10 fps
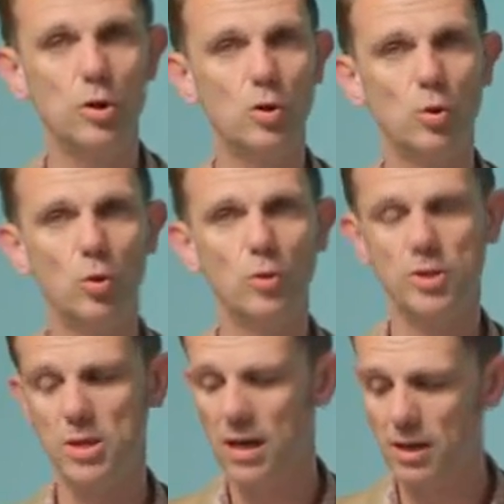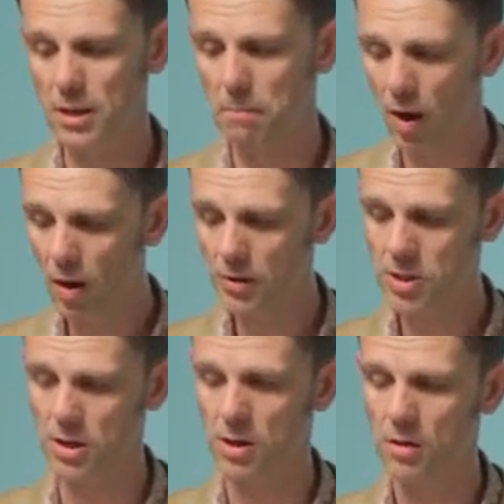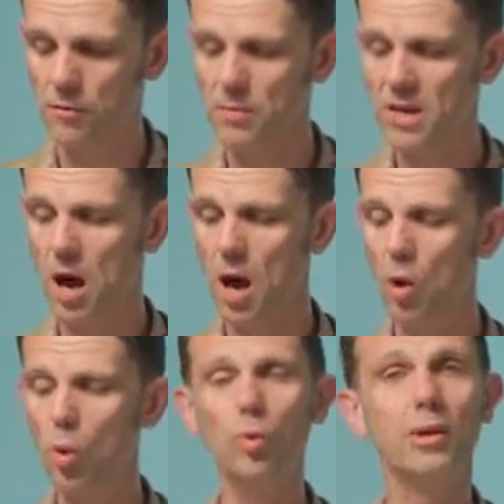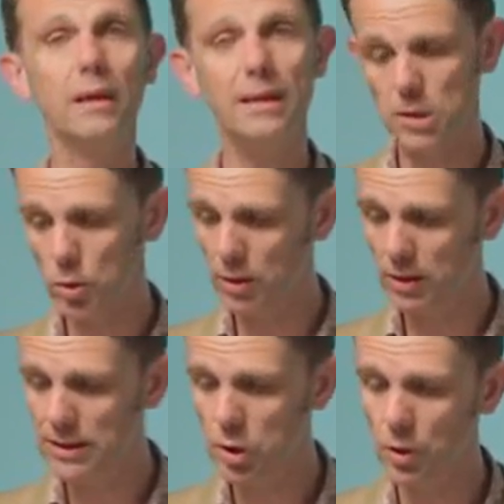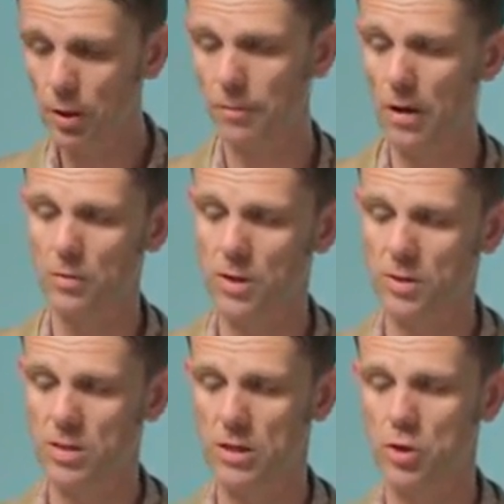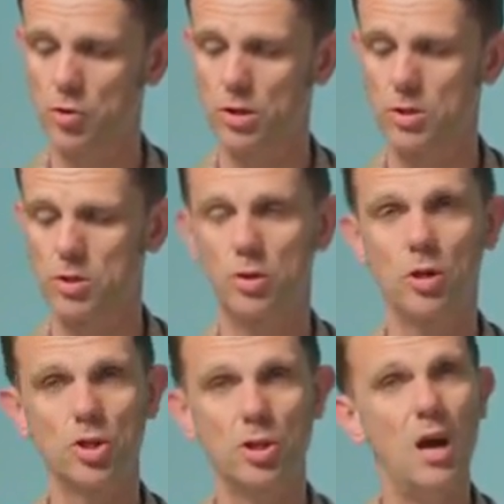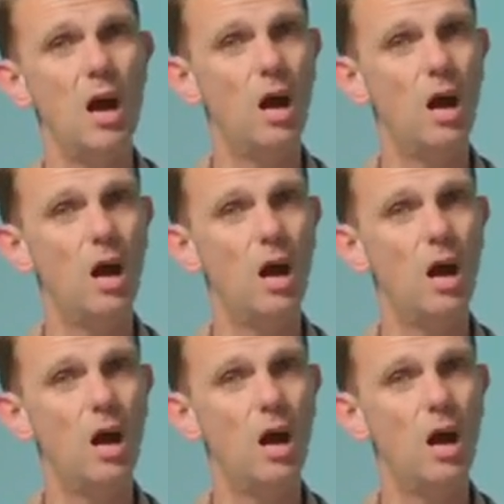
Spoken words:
The courts had departed from the old literal approach of statutory construction